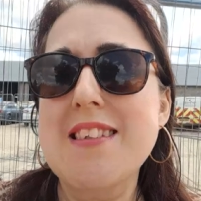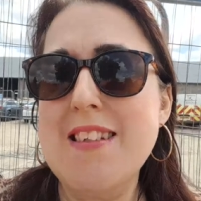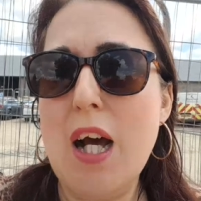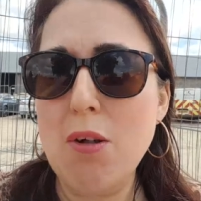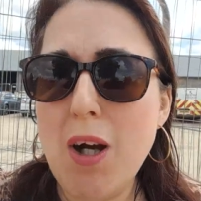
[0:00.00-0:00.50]

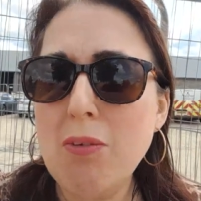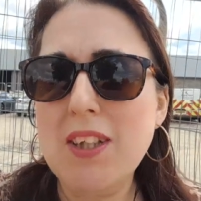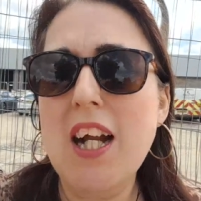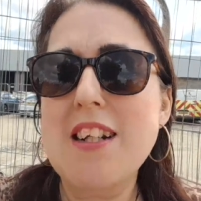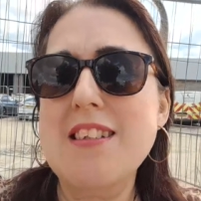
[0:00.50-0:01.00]
So I
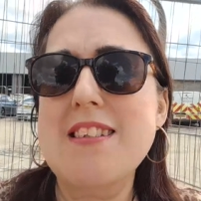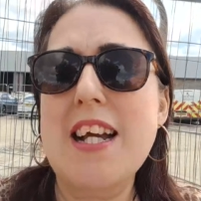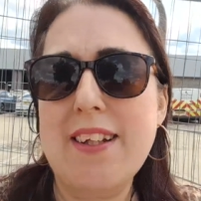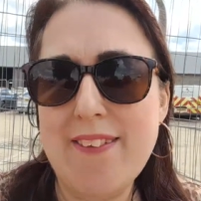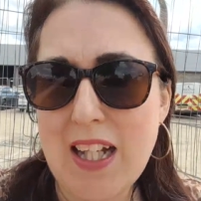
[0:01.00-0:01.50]
would like to
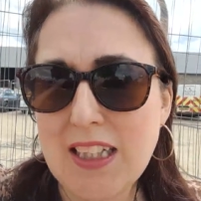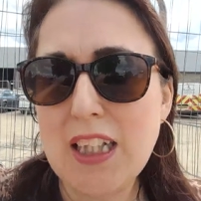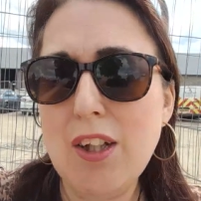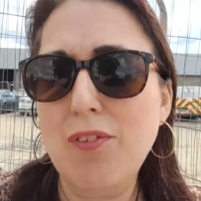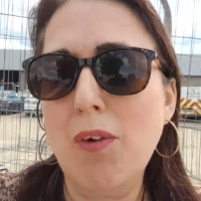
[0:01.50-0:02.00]
say
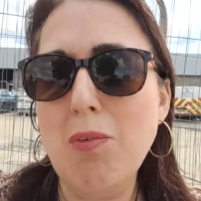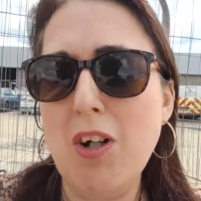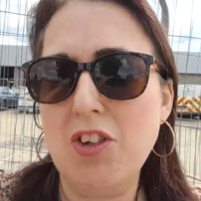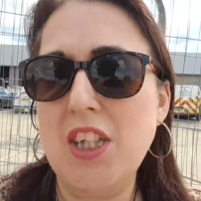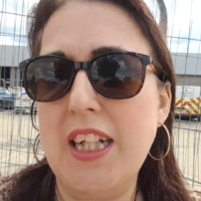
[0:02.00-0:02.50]
thank you for
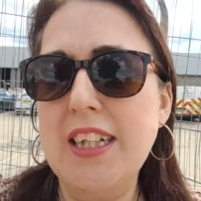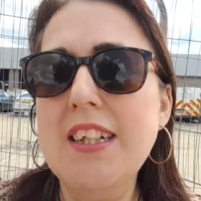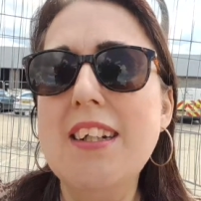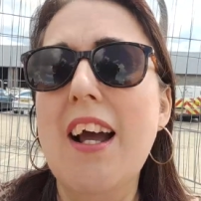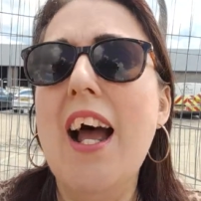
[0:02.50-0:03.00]
watching
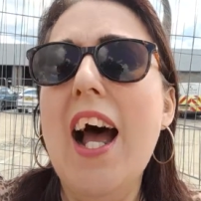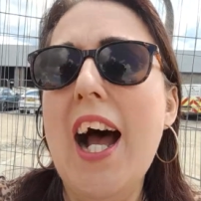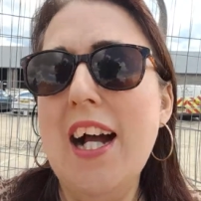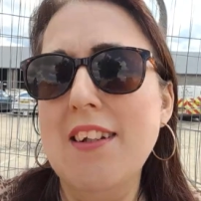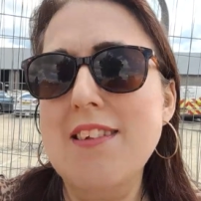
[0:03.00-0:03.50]

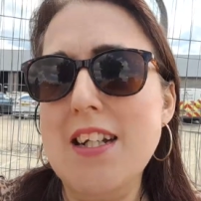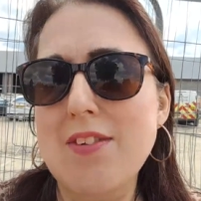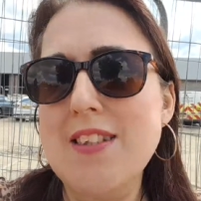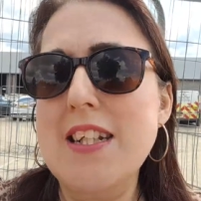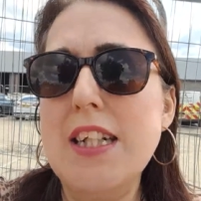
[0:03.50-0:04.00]
and
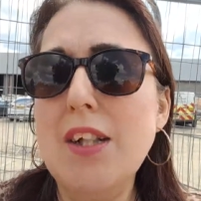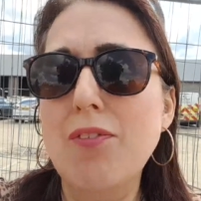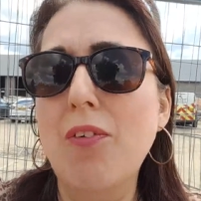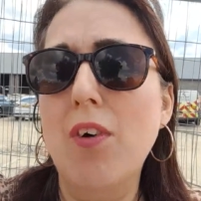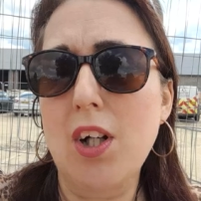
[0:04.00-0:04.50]
I'll see you
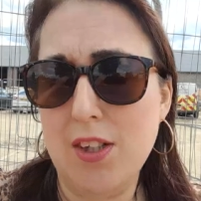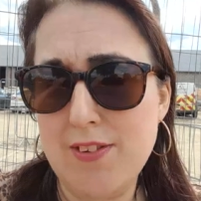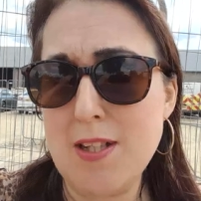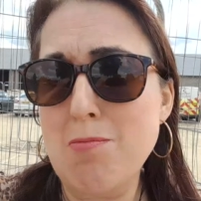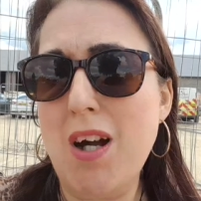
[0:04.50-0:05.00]
uh,
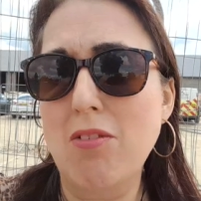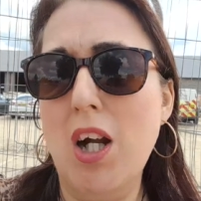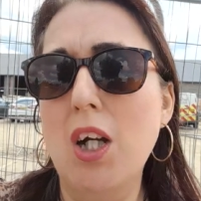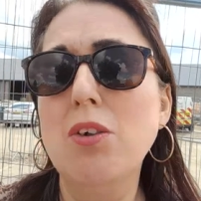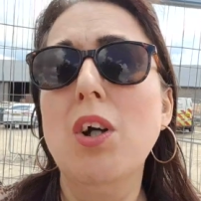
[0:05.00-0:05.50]

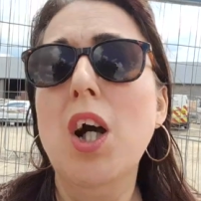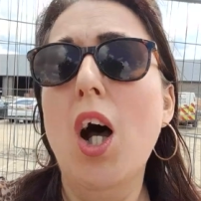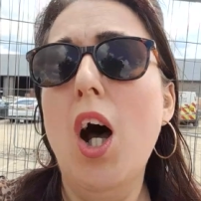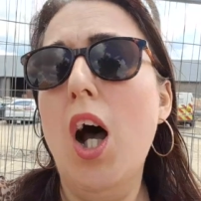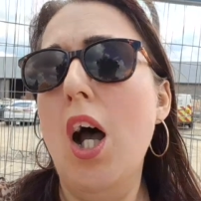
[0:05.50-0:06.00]
tomorrow
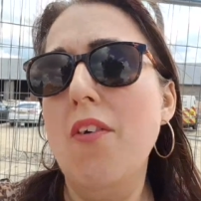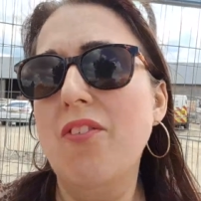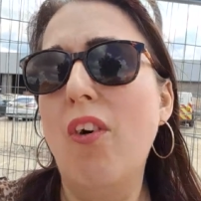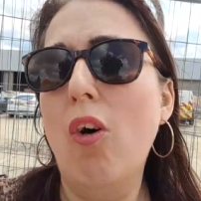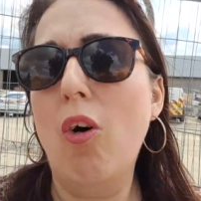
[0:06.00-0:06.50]
uh,
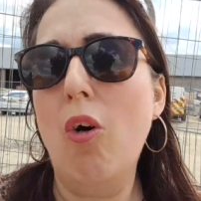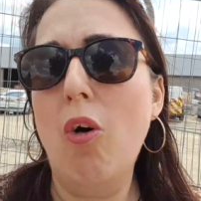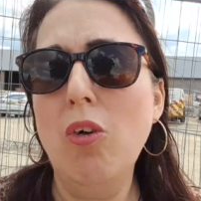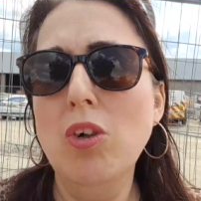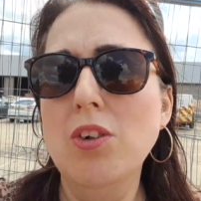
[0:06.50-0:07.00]
for